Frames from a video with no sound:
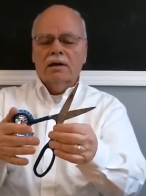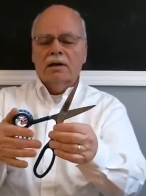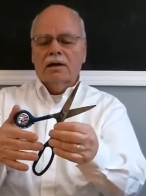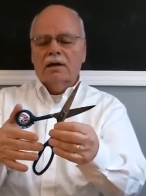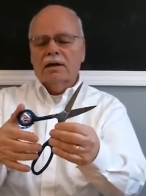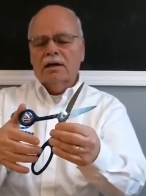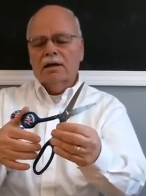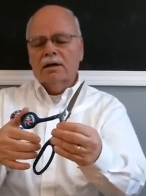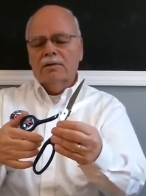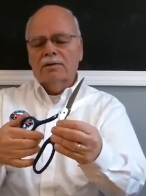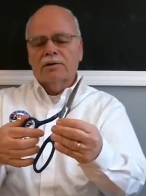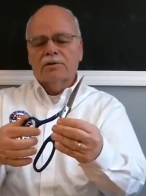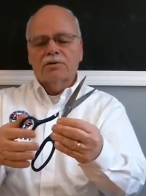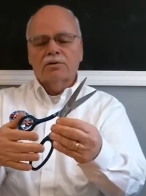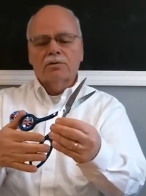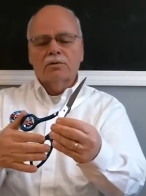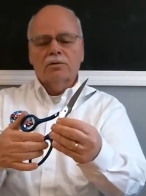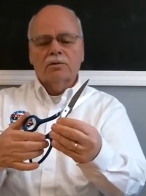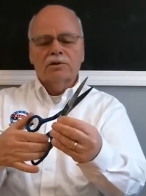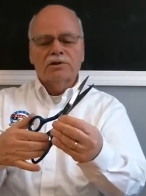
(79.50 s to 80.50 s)
And the
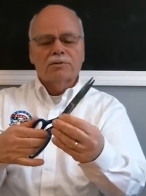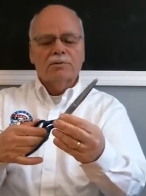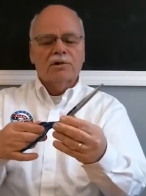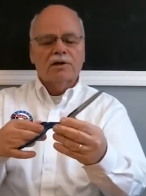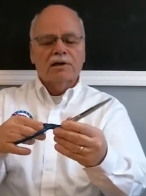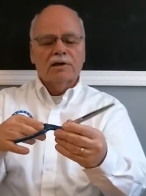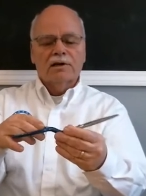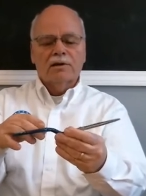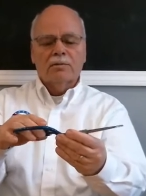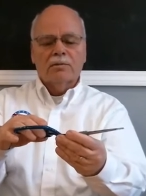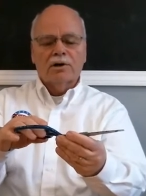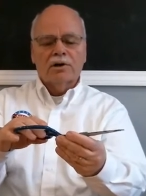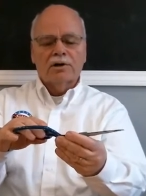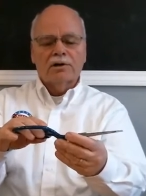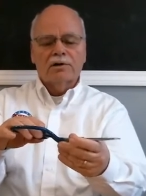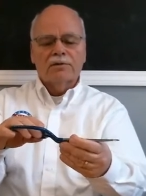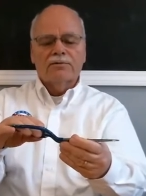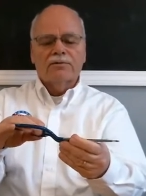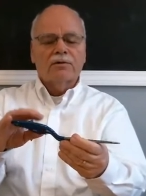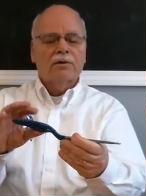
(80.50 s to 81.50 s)
tool has been in the
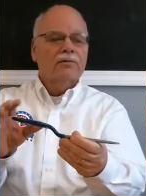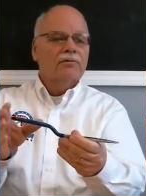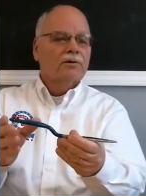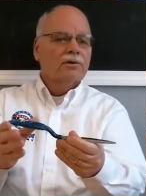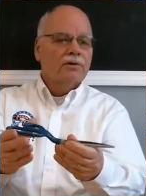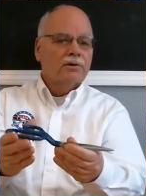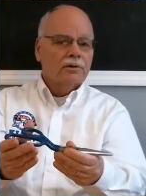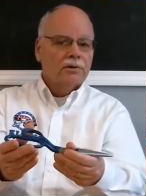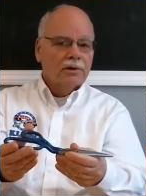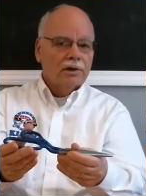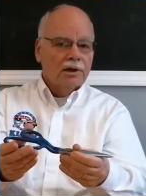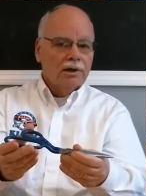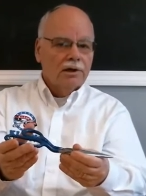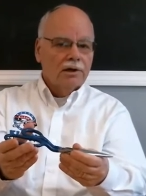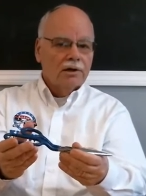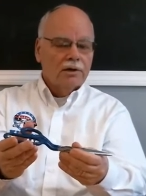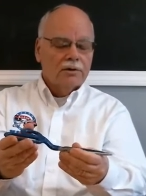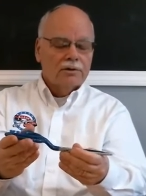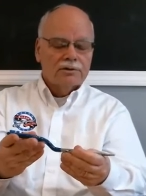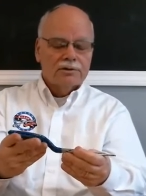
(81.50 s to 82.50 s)
market for over 30
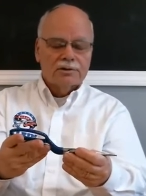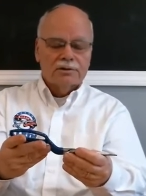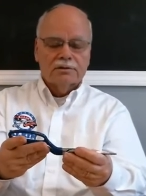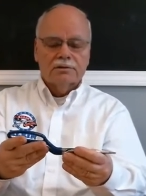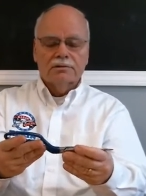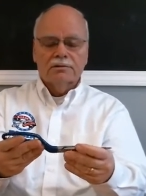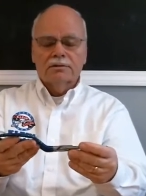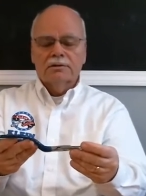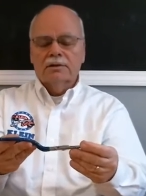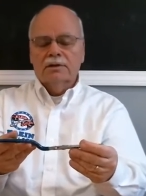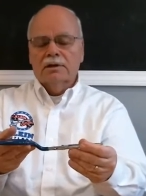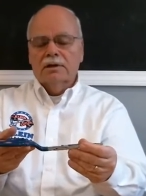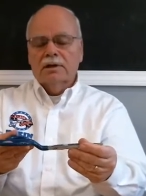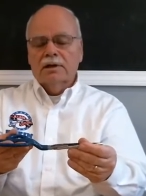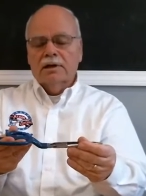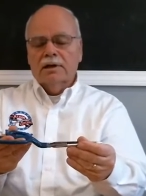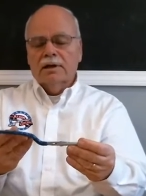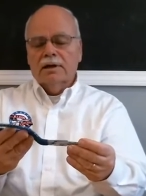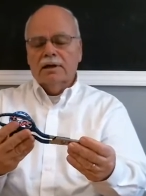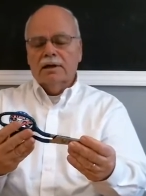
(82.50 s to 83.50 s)
years.
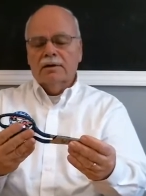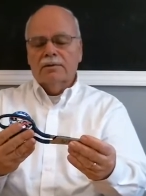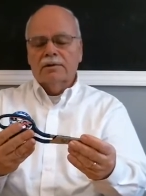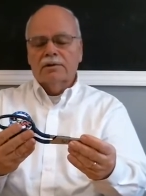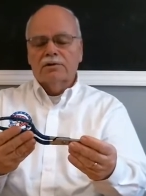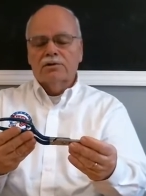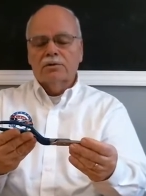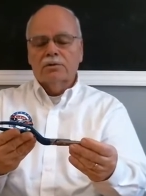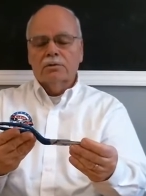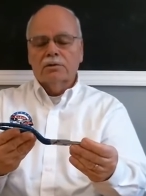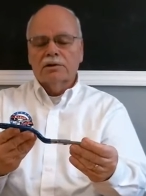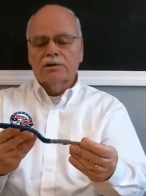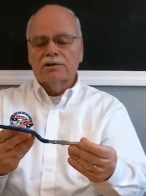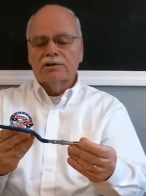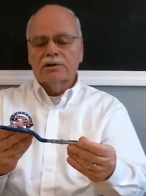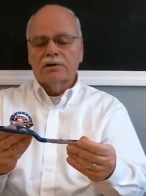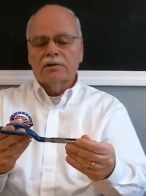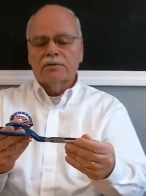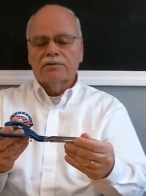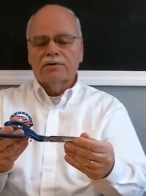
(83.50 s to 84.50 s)
And the tool
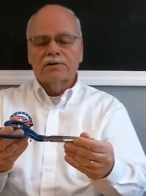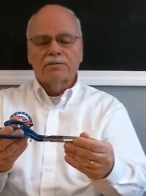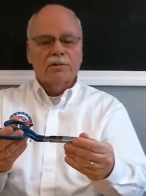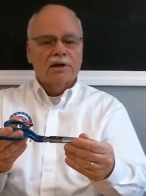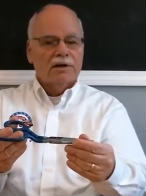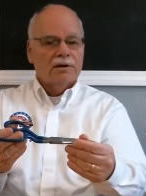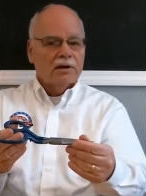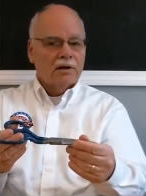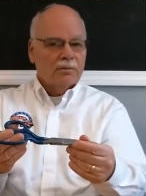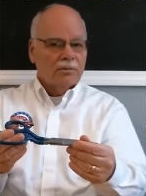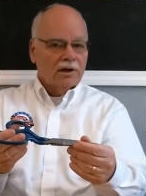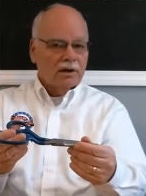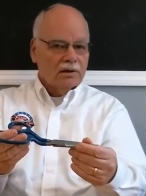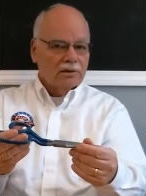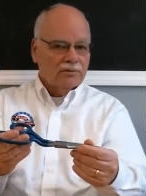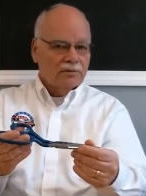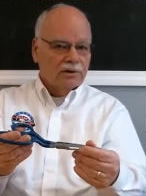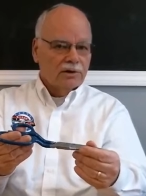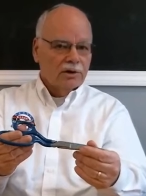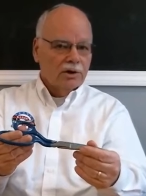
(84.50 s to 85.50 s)
itself is made in our
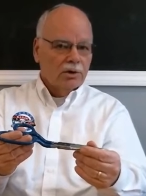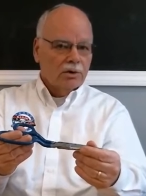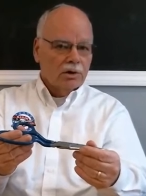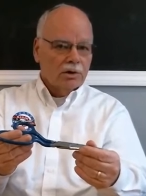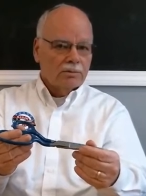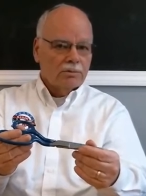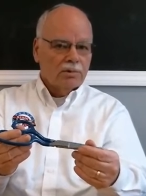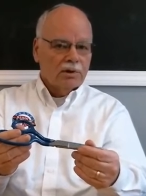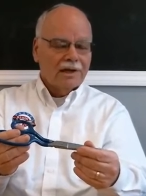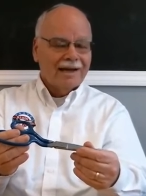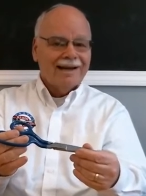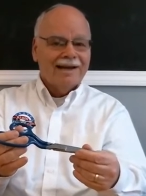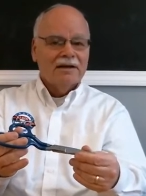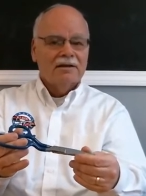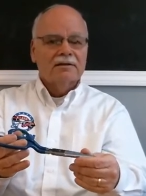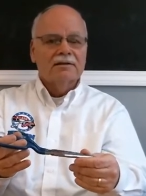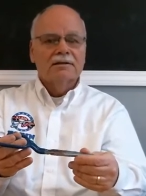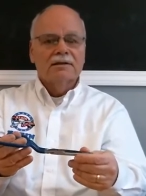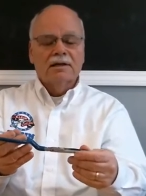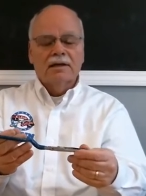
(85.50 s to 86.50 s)
Bolivar, New York plant,
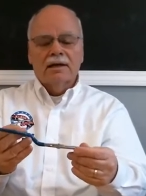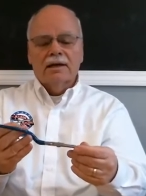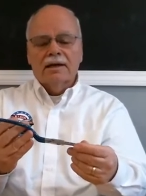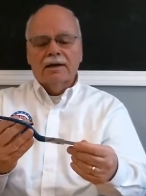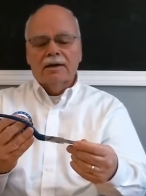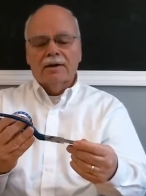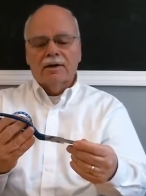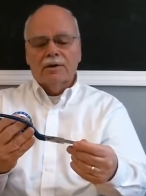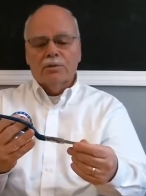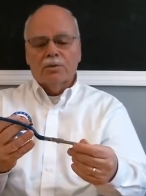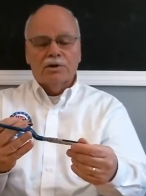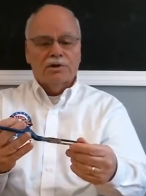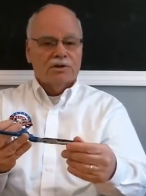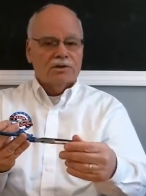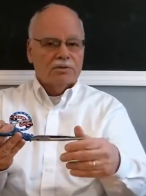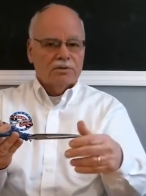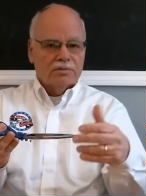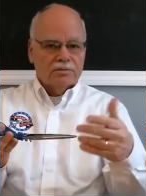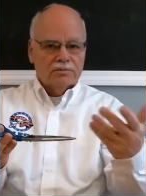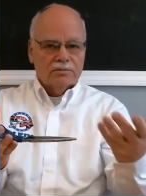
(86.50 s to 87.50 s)

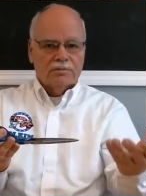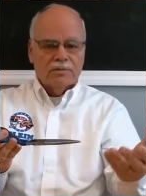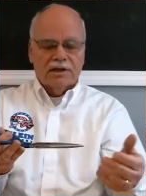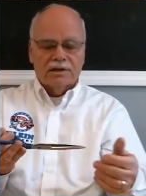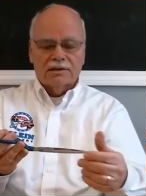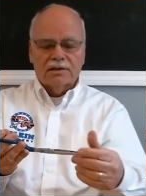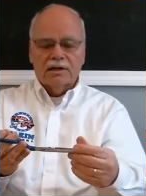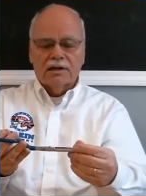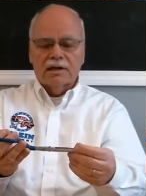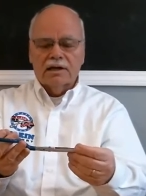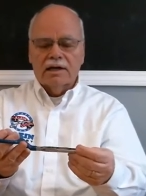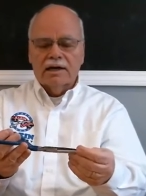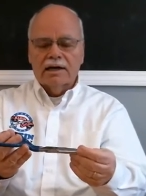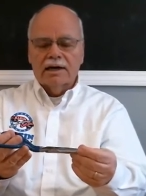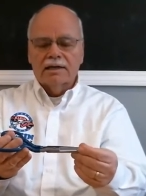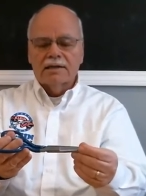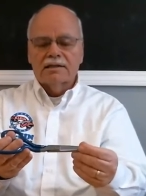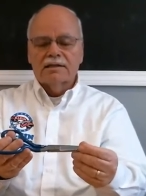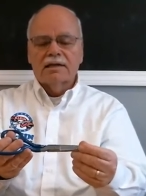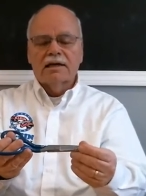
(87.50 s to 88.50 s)
which makes it in the
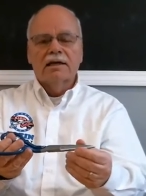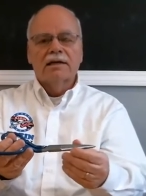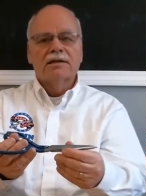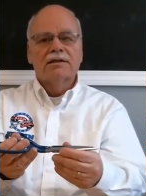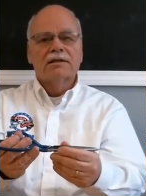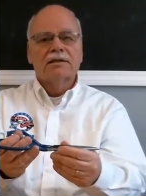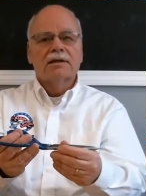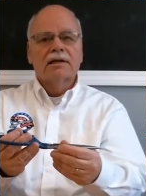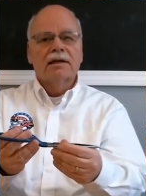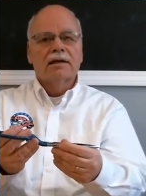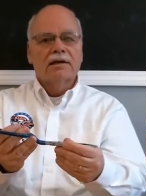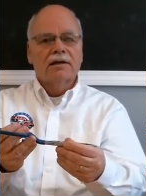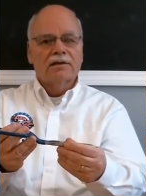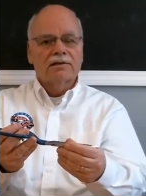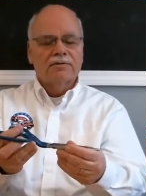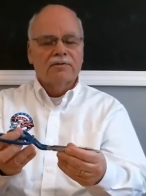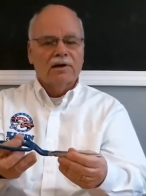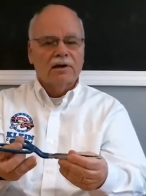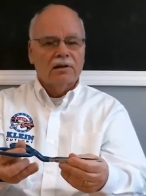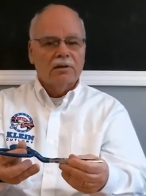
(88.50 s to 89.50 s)
United States, and it is
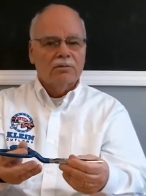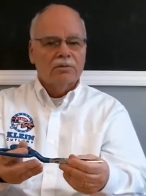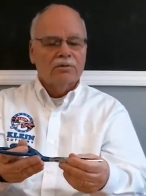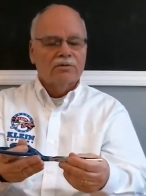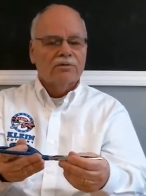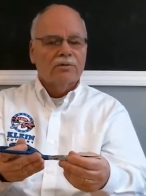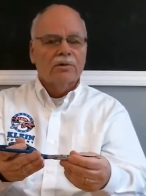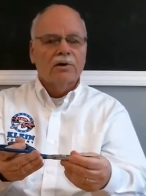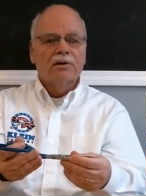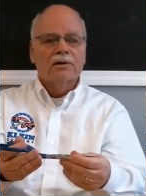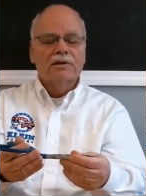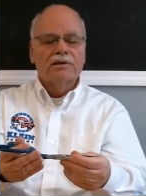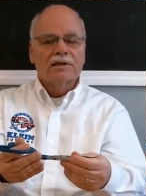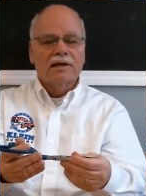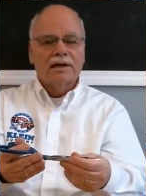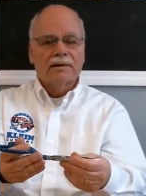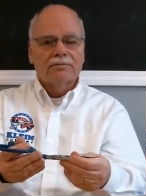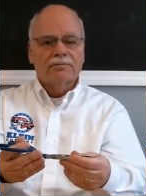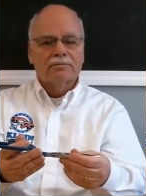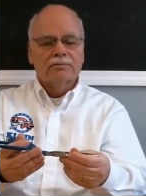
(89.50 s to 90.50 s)
available from all the
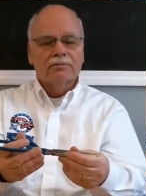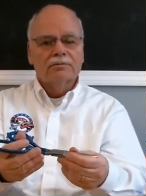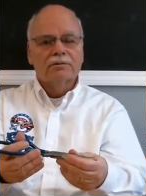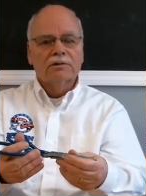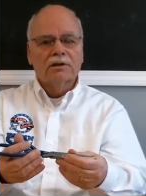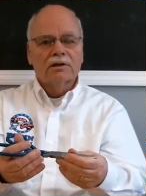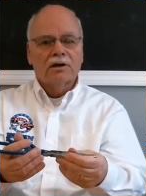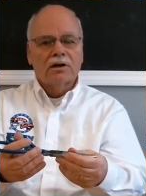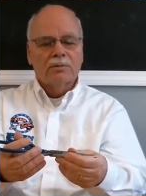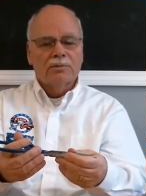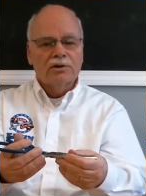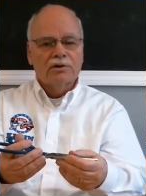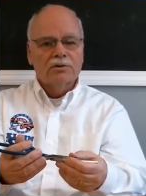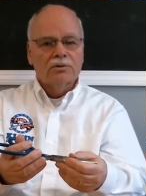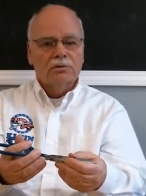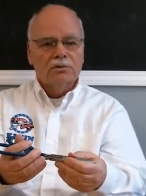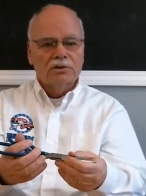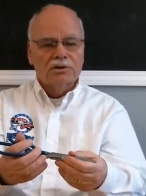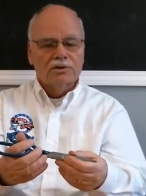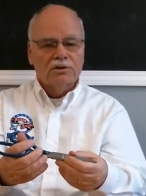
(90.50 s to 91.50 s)
top carpet
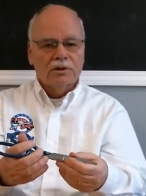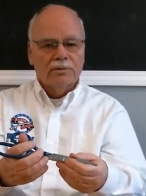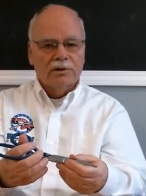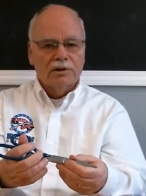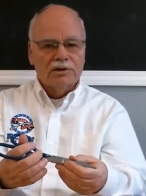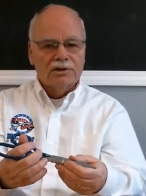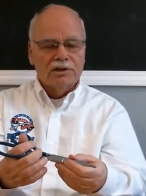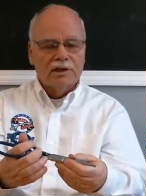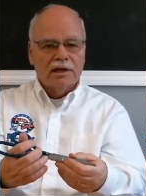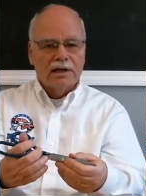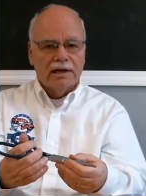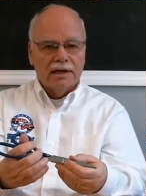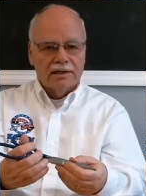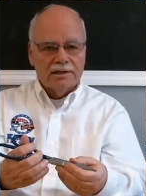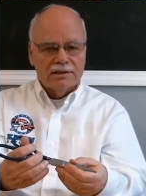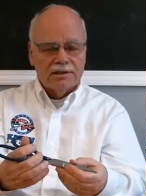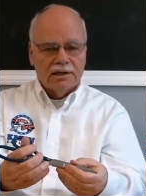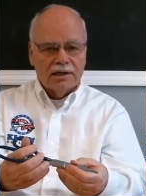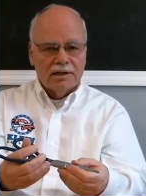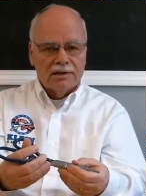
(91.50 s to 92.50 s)
tool distributors in the United
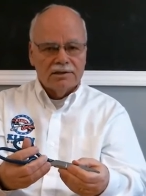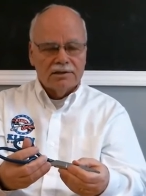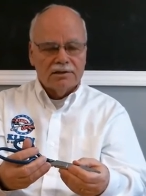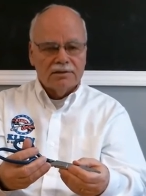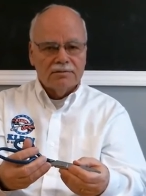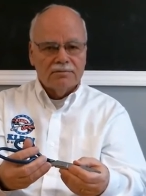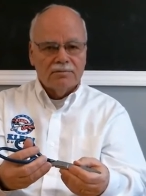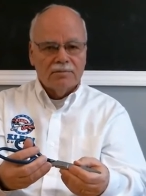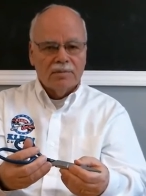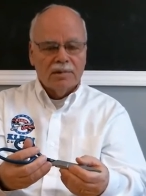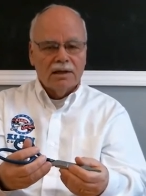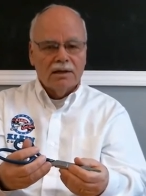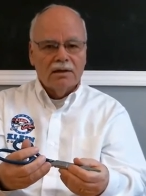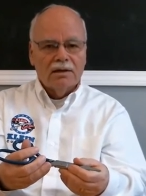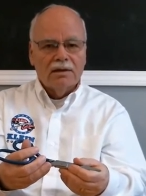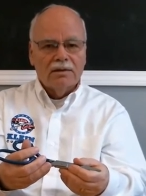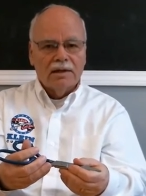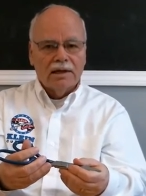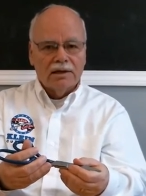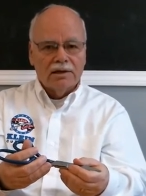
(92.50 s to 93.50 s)
States.
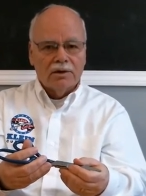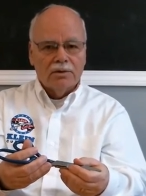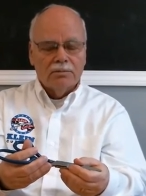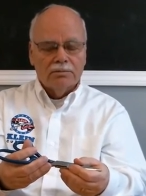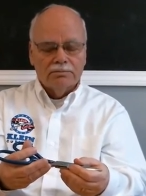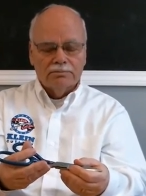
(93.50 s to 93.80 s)
Thank you.